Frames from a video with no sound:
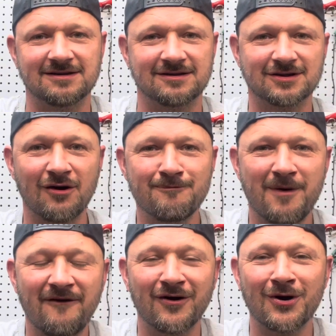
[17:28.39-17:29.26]
Like, don't
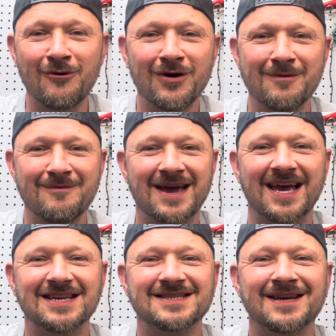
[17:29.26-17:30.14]
bother calling
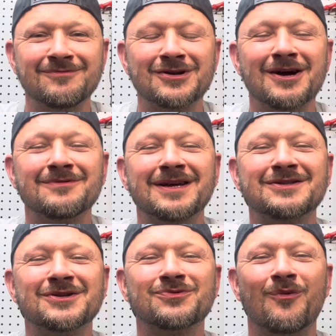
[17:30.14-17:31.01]
me. Sometimes they
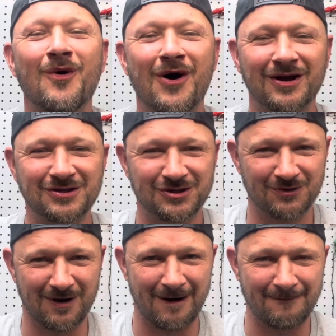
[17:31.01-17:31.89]
just wind
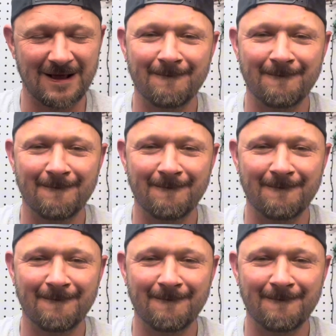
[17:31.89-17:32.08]
you up.